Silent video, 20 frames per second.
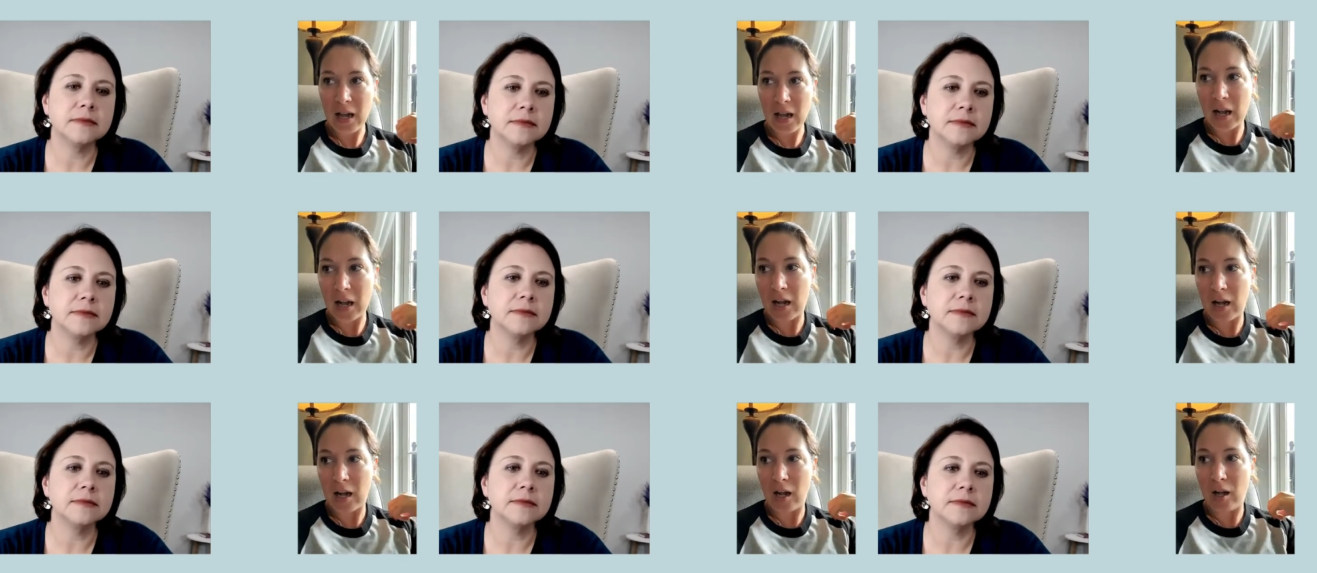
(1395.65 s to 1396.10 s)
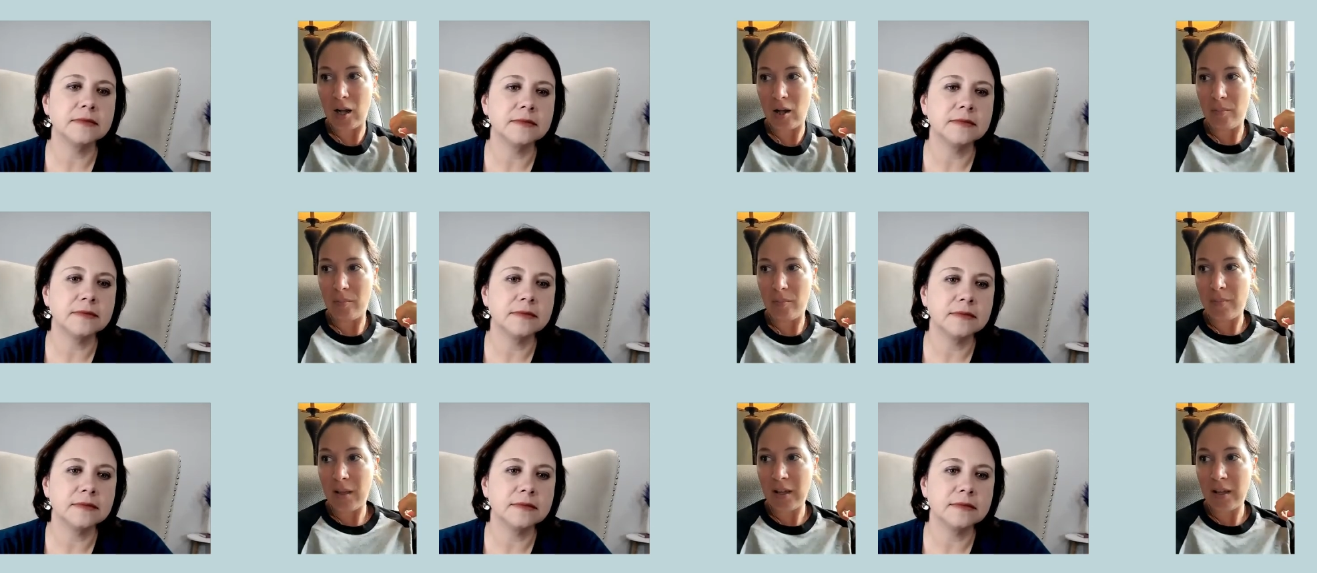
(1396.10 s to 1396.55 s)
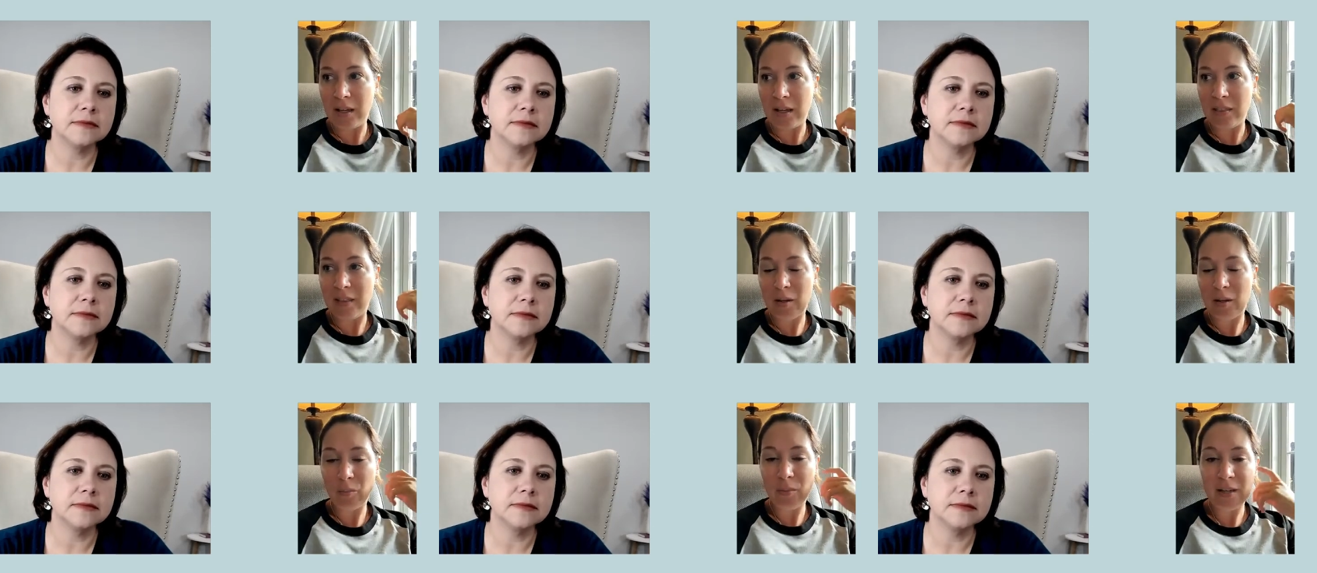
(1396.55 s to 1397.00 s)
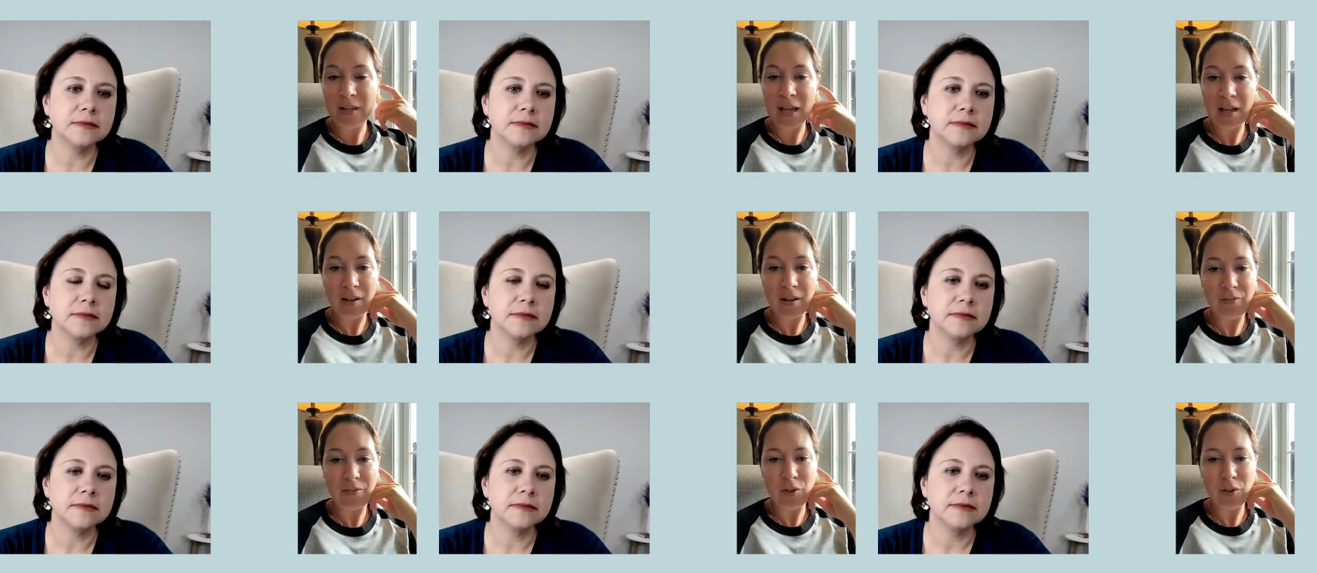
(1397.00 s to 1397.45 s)
Speaker 1: Um, and then we'd
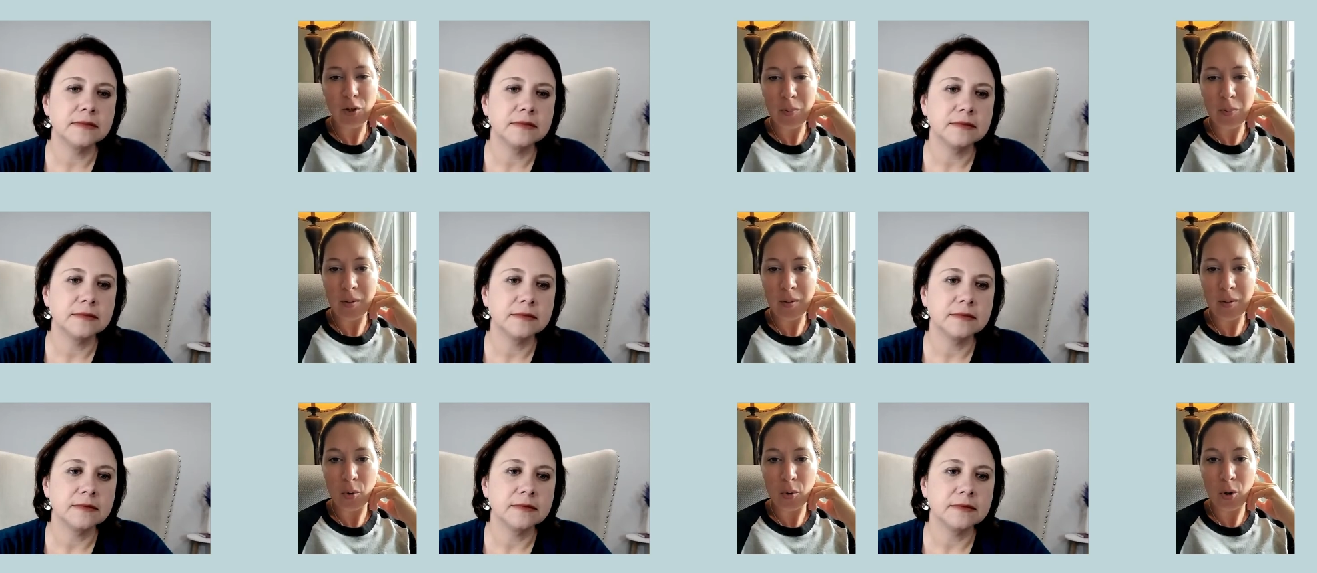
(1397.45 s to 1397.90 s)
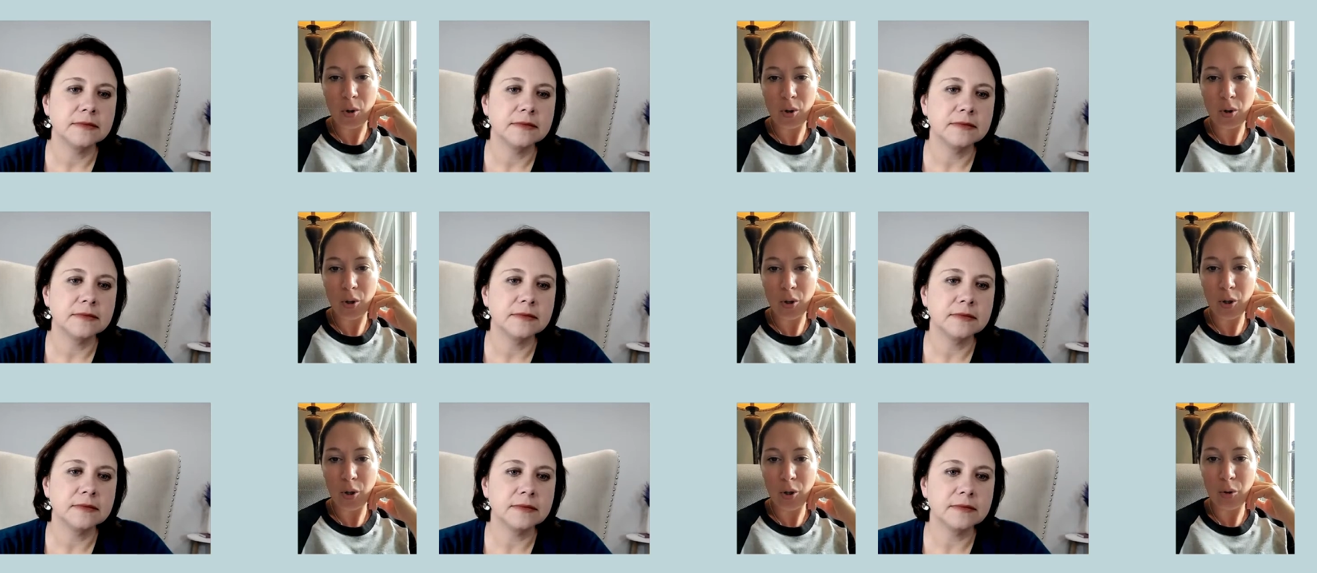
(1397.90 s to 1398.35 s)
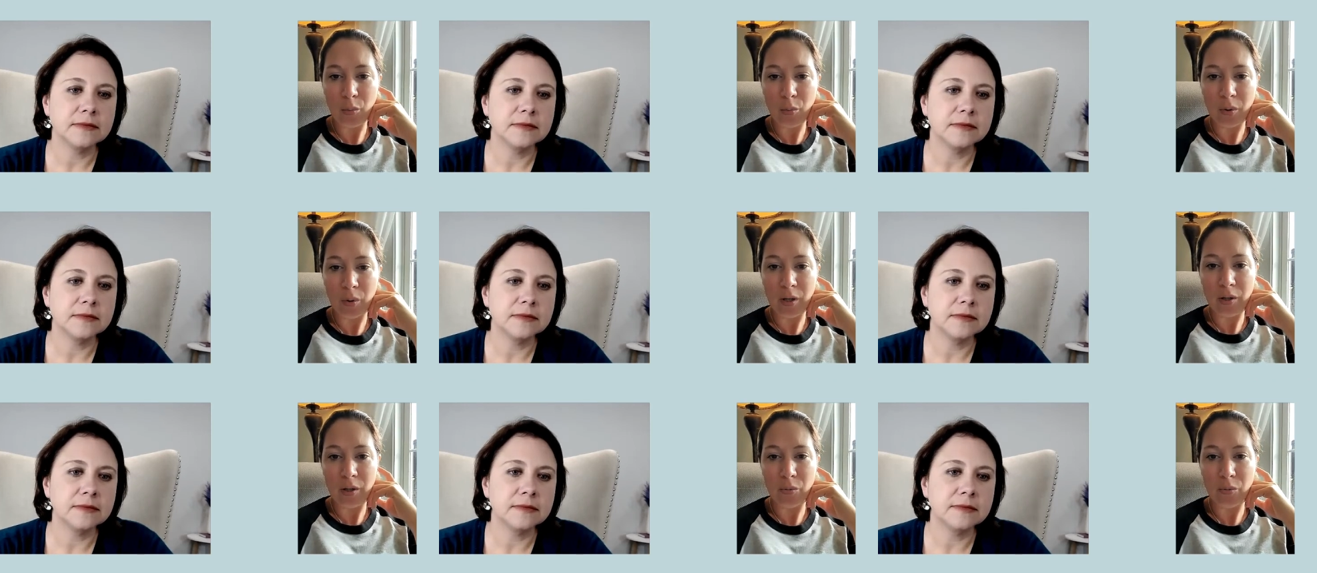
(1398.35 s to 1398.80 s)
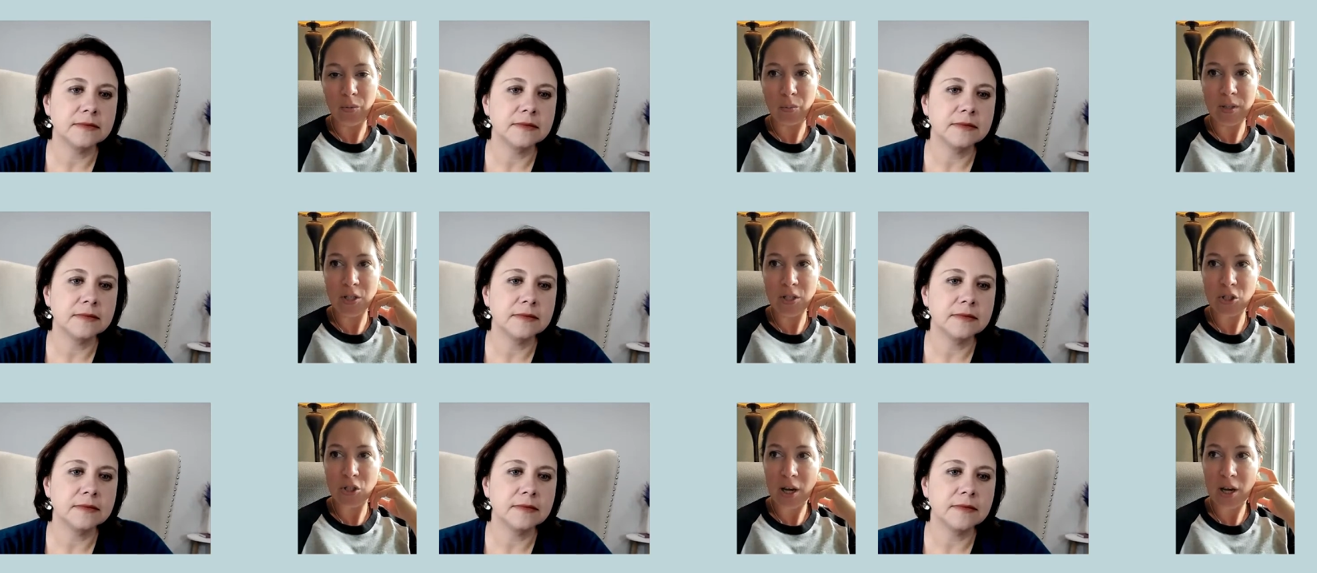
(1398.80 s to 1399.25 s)
had a few people who would
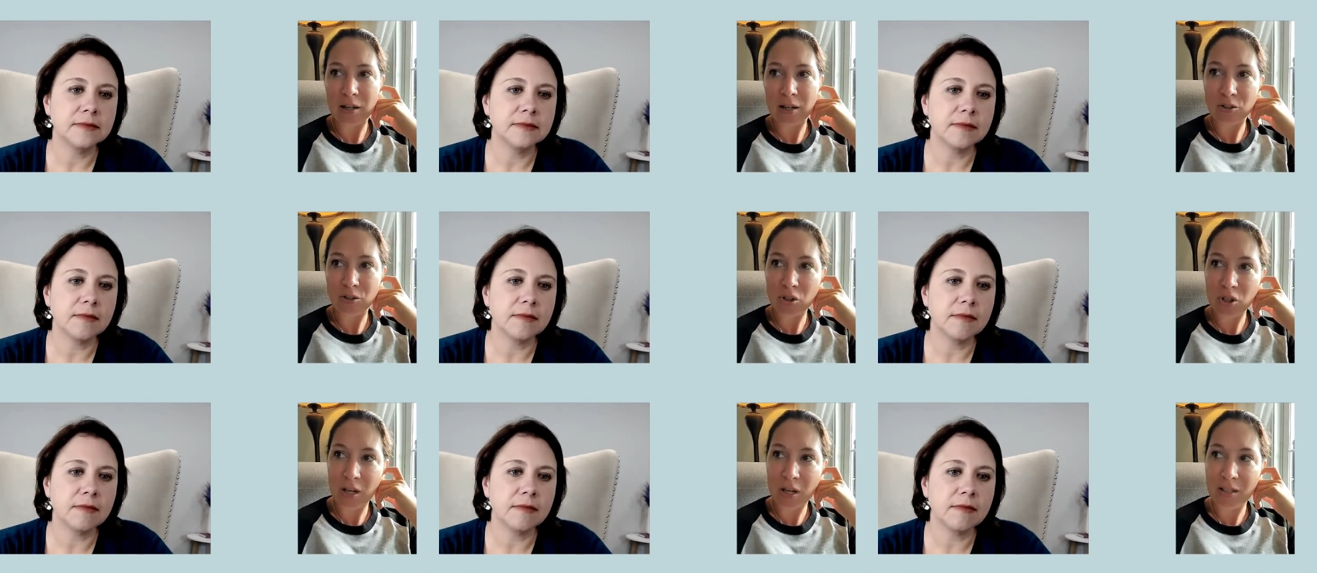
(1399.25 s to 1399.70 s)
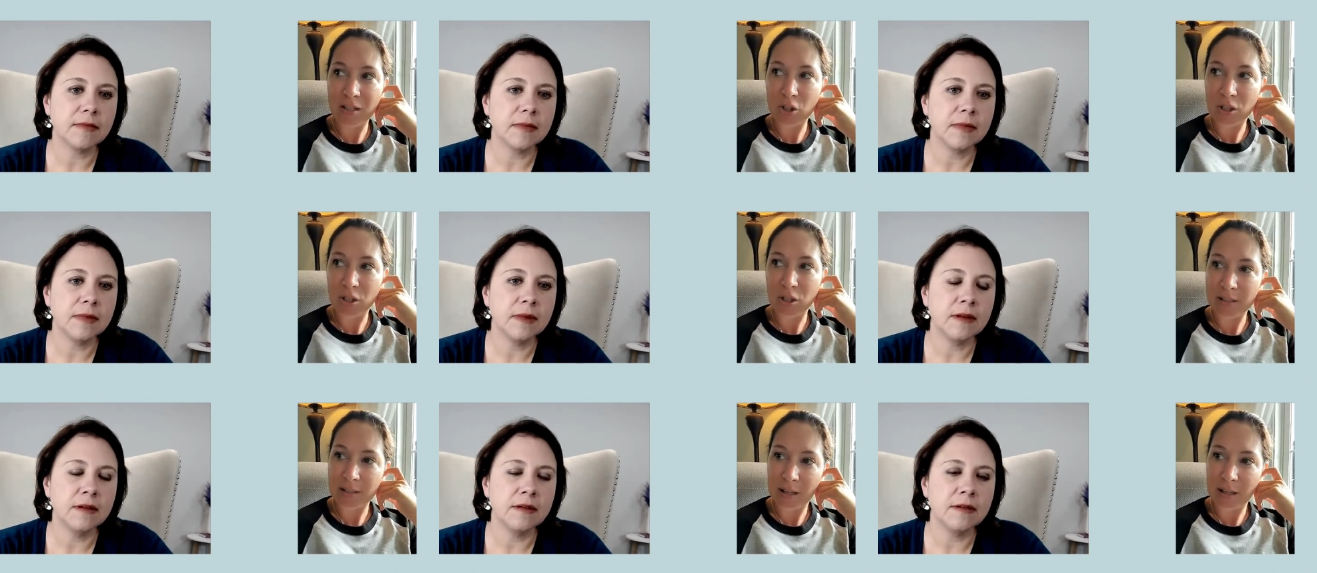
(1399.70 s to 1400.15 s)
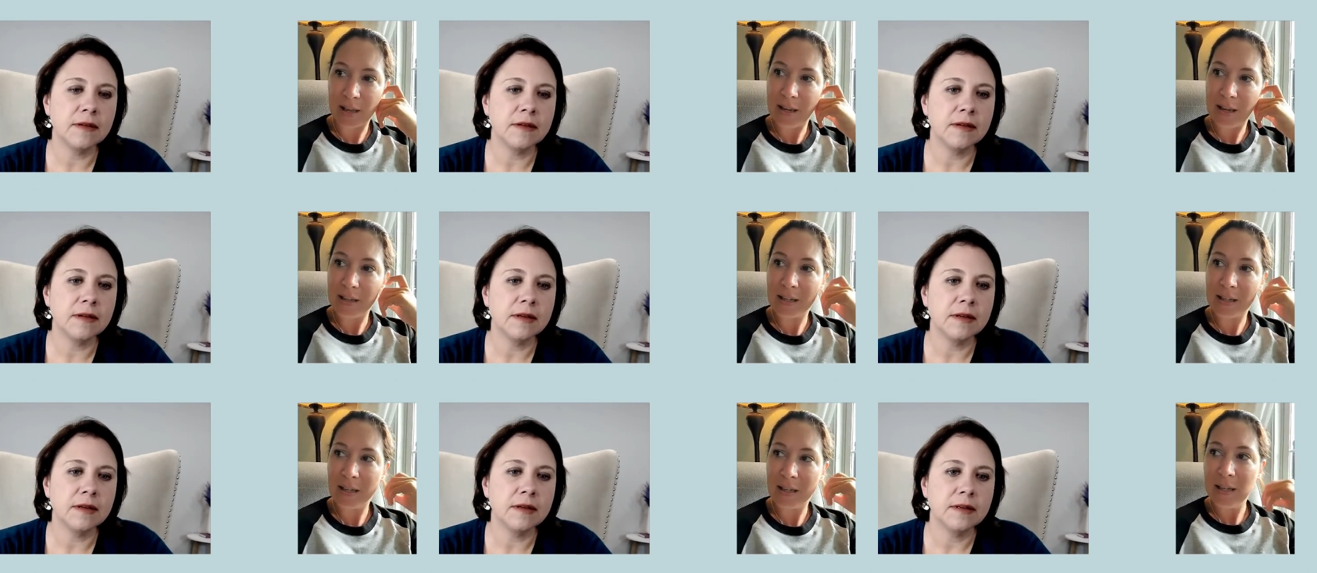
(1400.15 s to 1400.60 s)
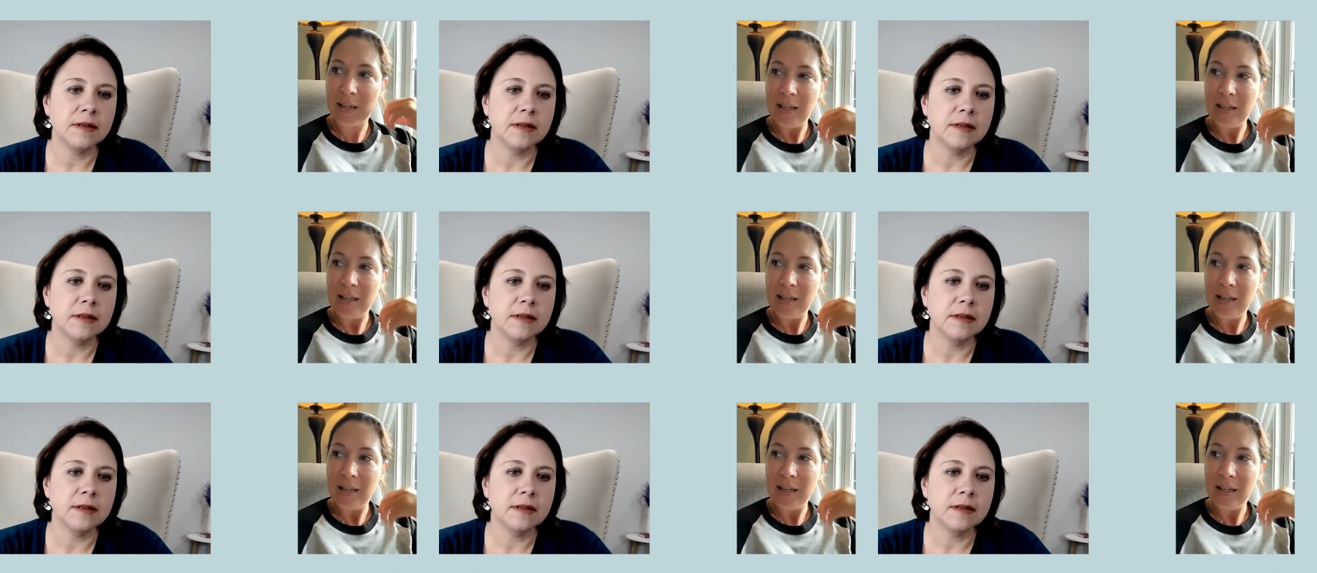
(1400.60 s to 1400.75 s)
reach out and just like,